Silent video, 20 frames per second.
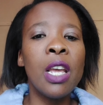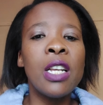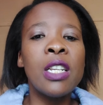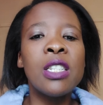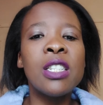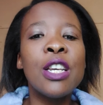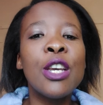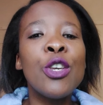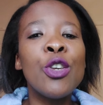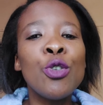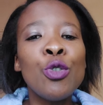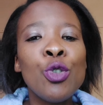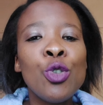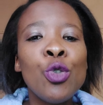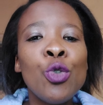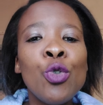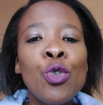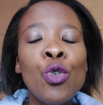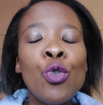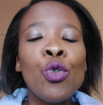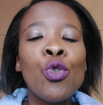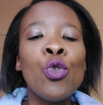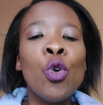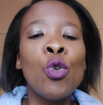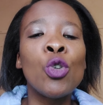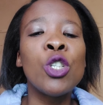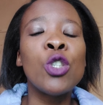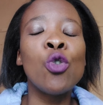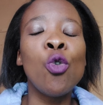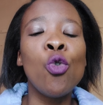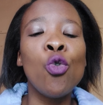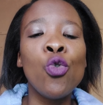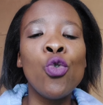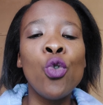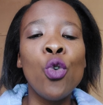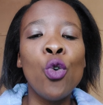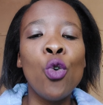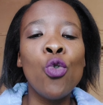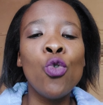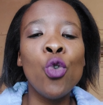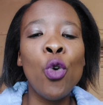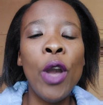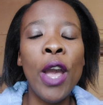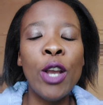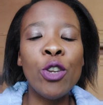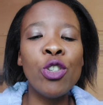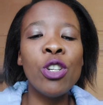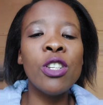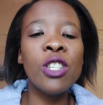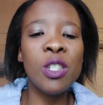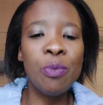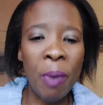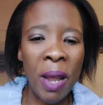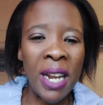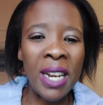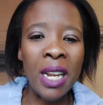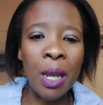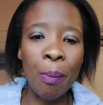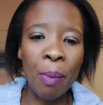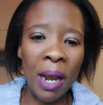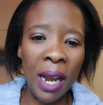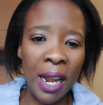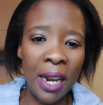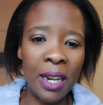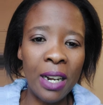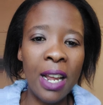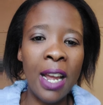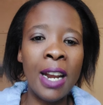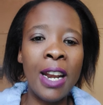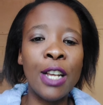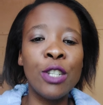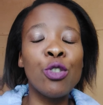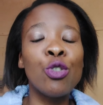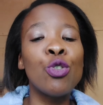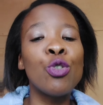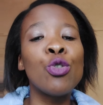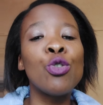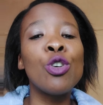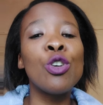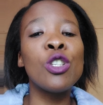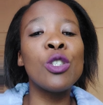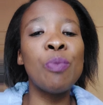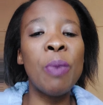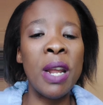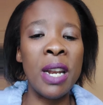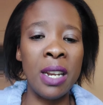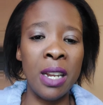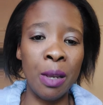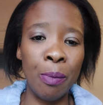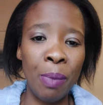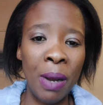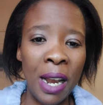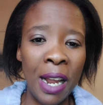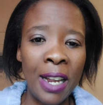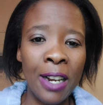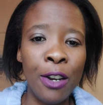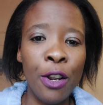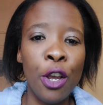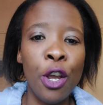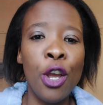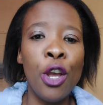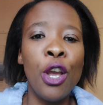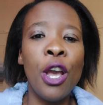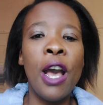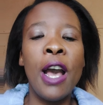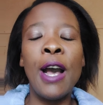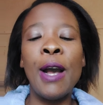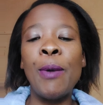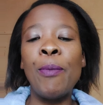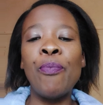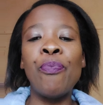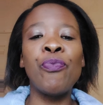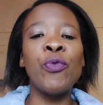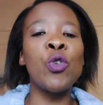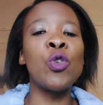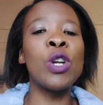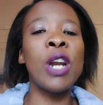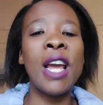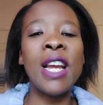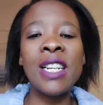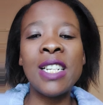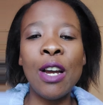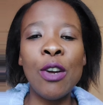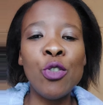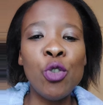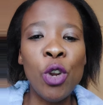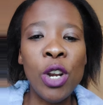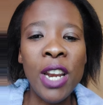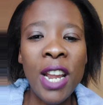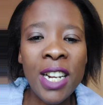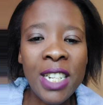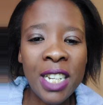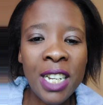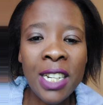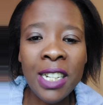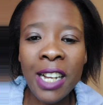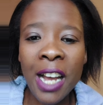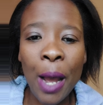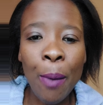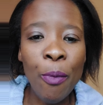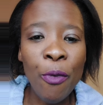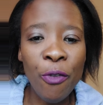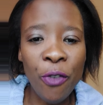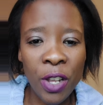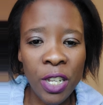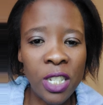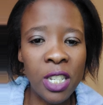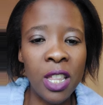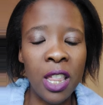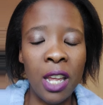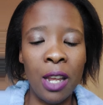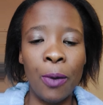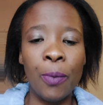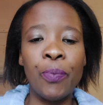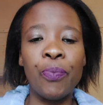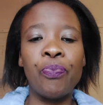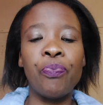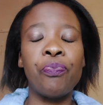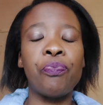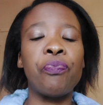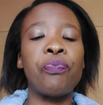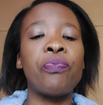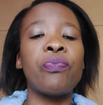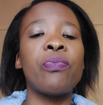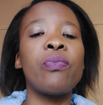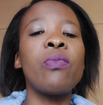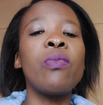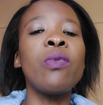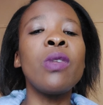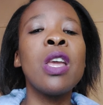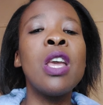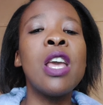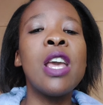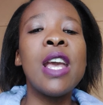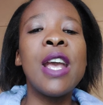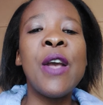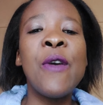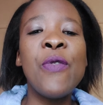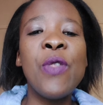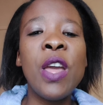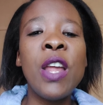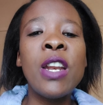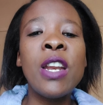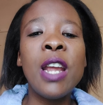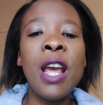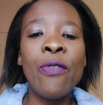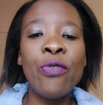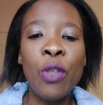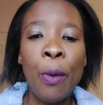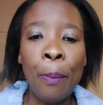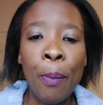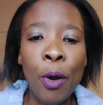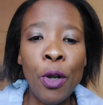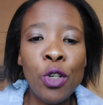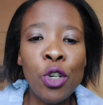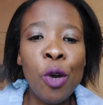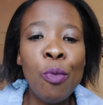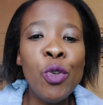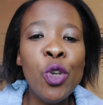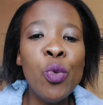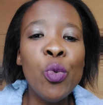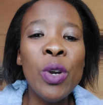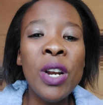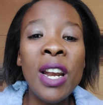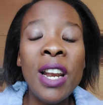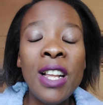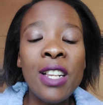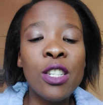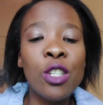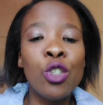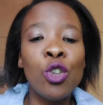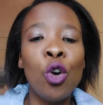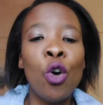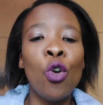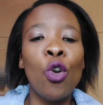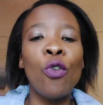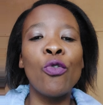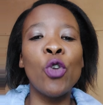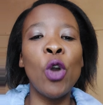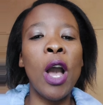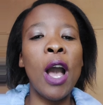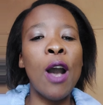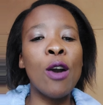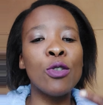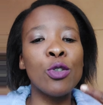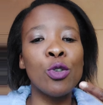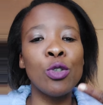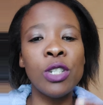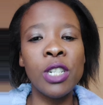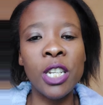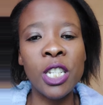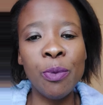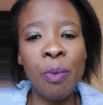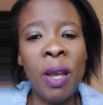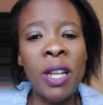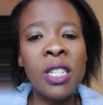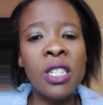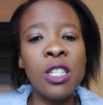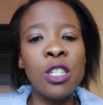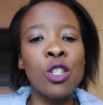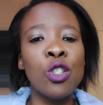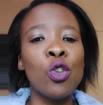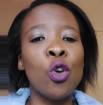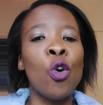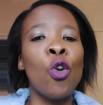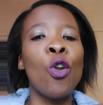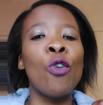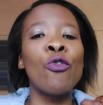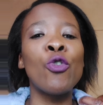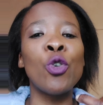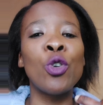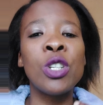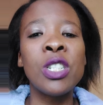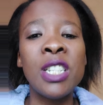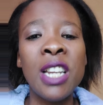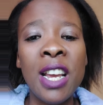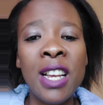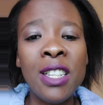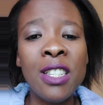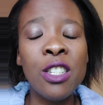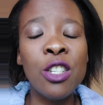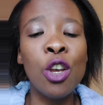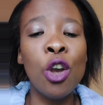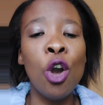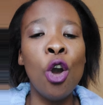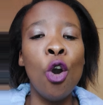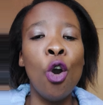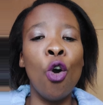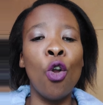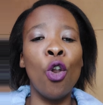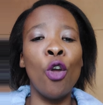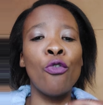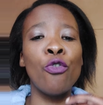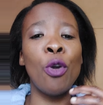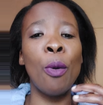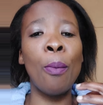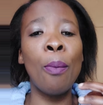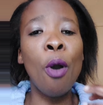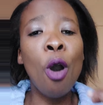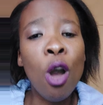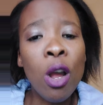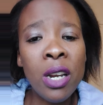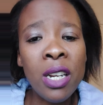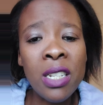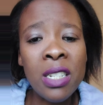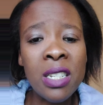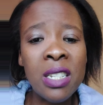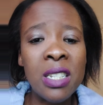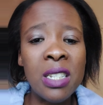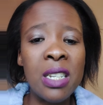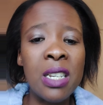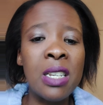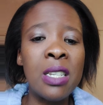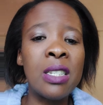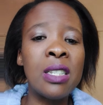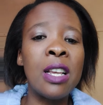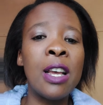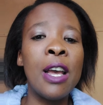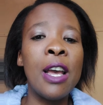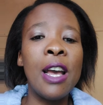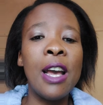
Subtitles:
say you do your actual spending plan, and as you do your spending plan, you write down your net income first thing, and then at the bottom you will list all of your household expenses, all of your debts, all of your policies,